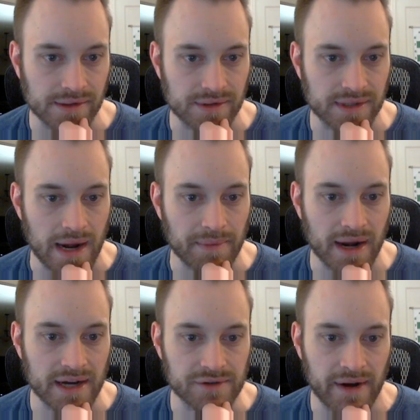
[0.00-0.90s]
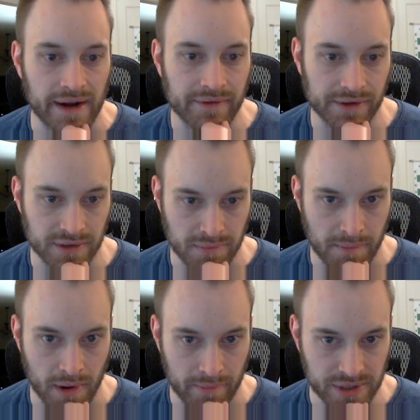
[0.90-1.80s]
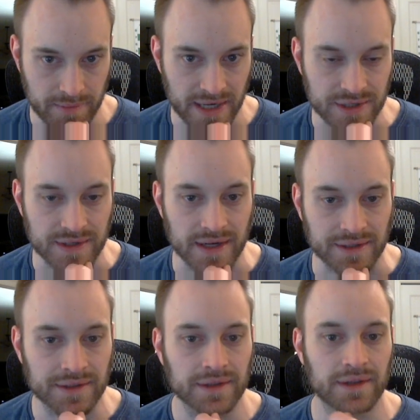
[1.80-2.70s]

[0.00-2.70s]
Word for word: So stop knight h five, also prepare bishop h six.